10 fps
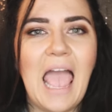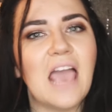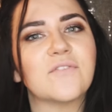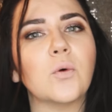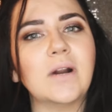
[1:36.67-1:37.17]

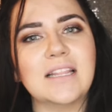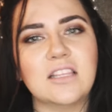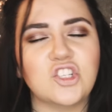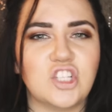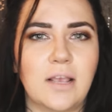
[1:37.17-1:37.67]
everyone
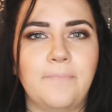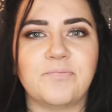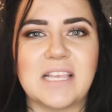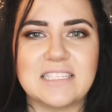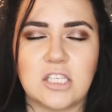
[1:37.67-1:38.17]
at the
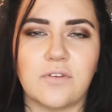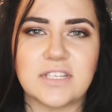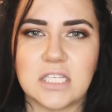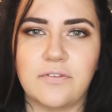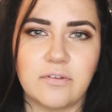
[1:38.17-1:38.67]
gym is there
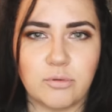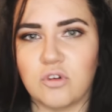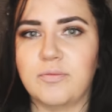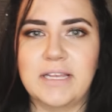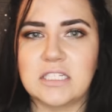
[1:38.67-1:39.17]
for
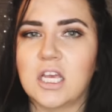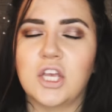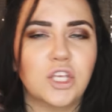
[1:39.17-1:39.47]
self-improvement.